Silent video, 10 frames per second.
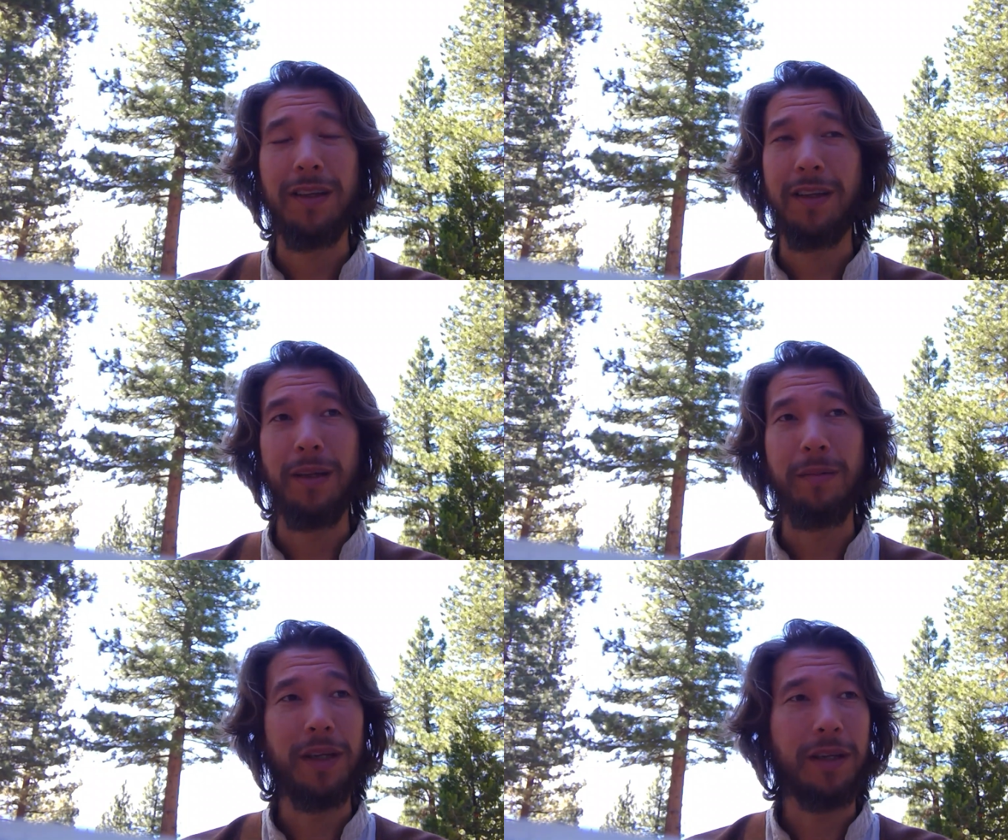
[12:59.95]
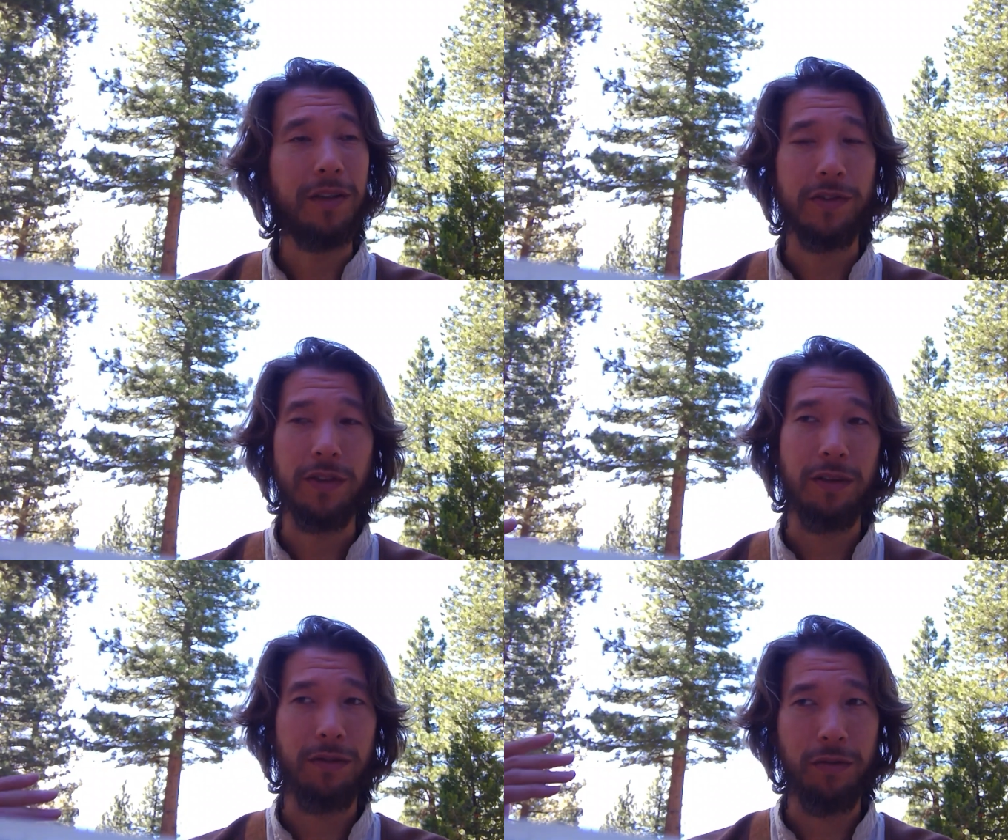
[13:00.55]
And make it just a
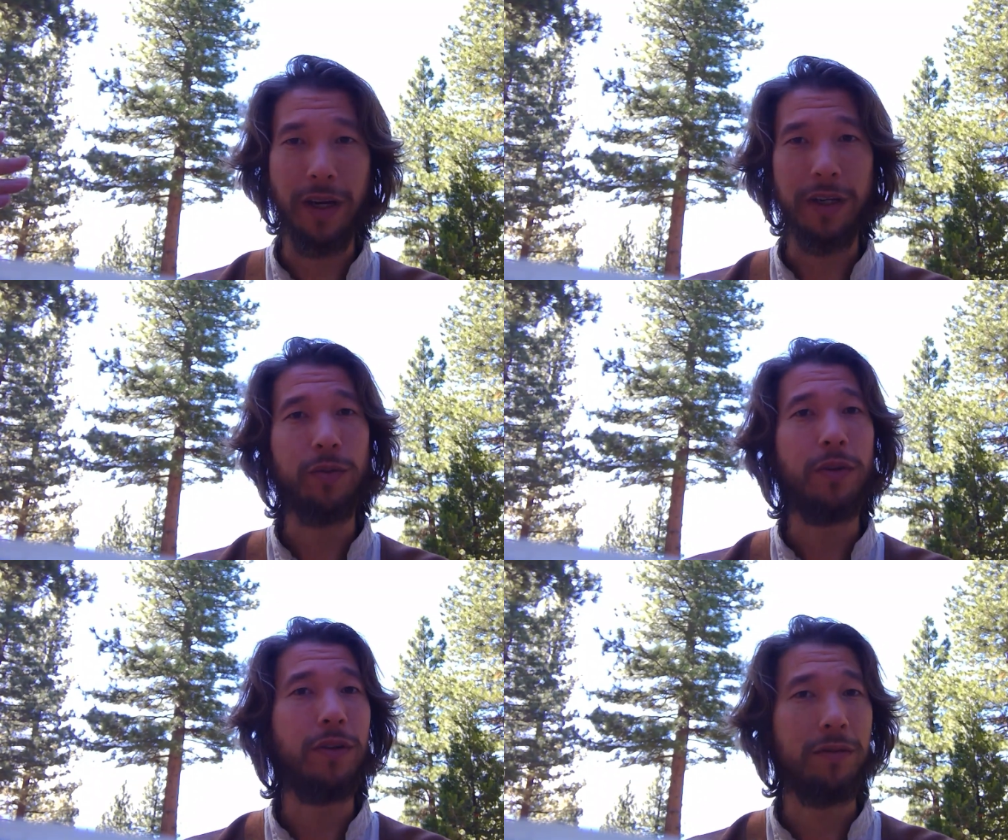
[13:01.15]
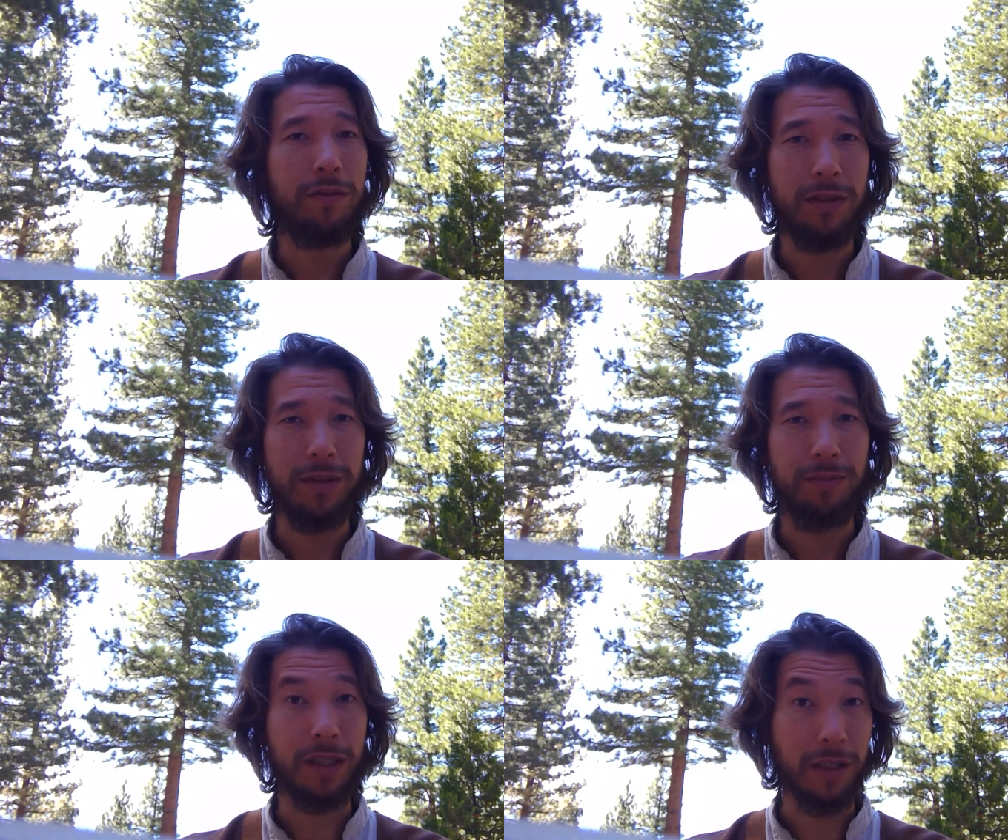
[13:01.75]
gradual
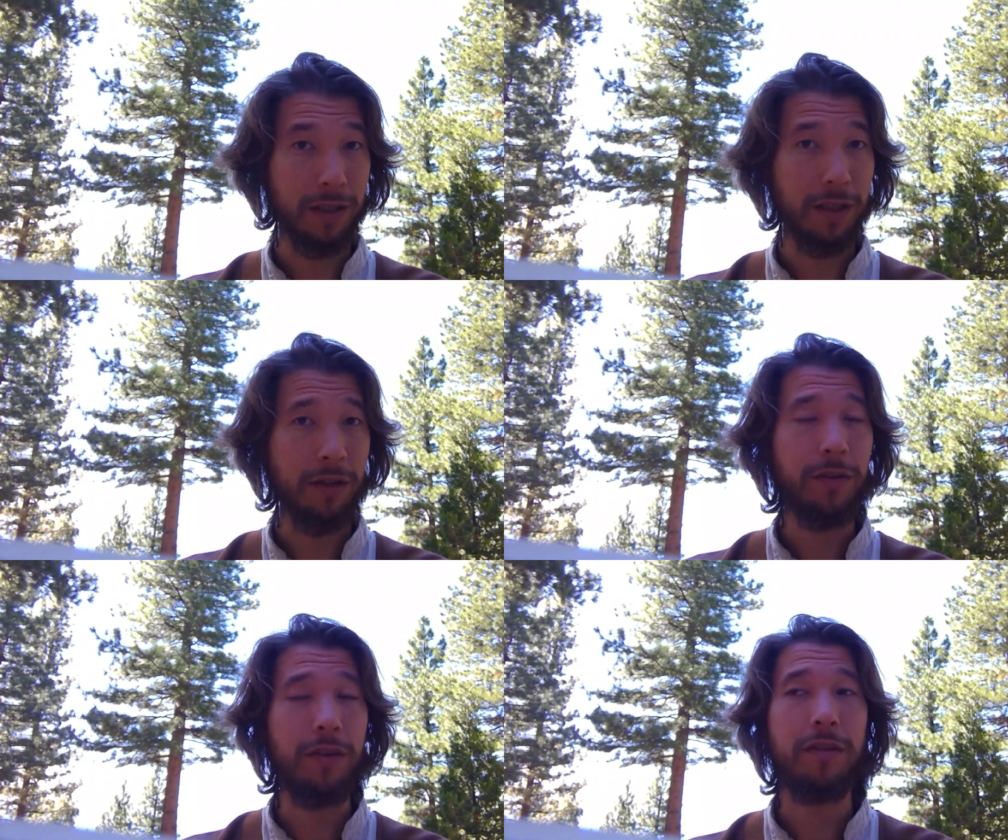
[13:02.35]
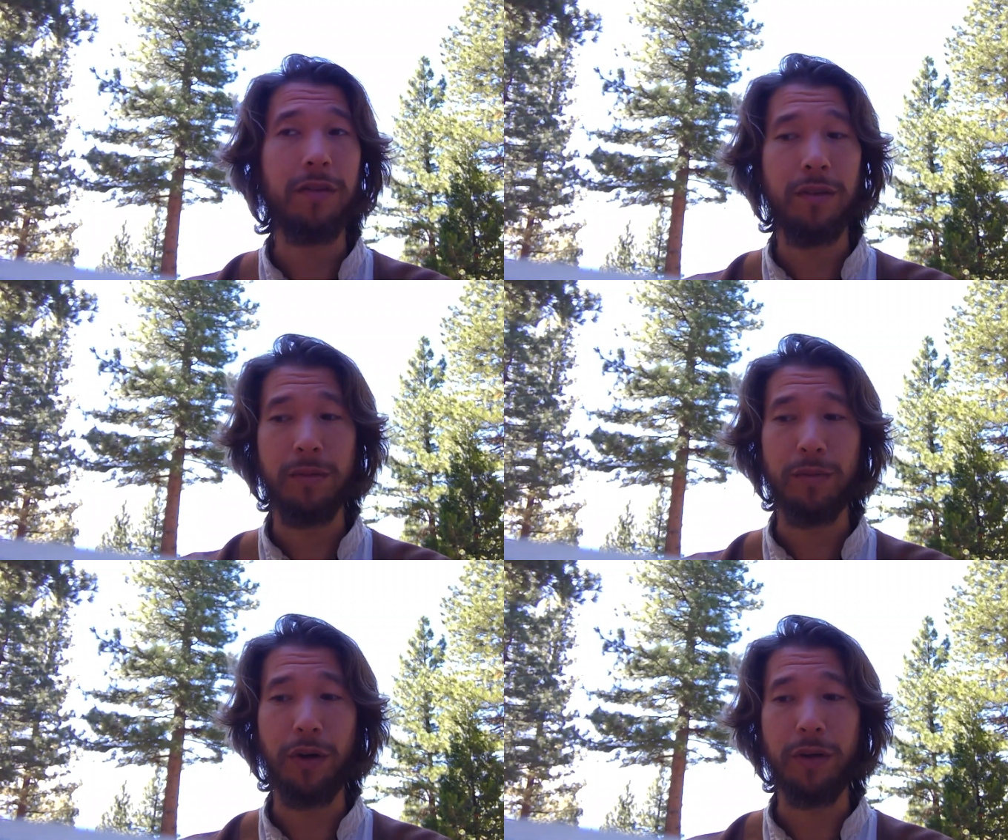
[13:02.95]
but continual
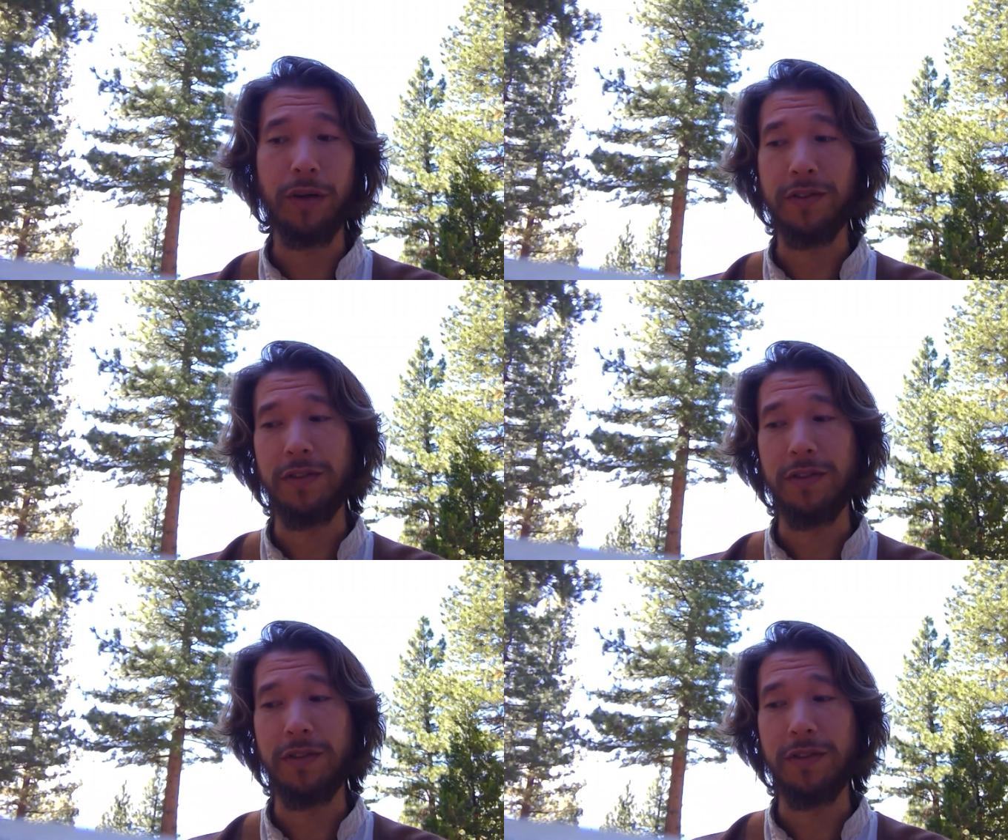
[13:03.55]
progress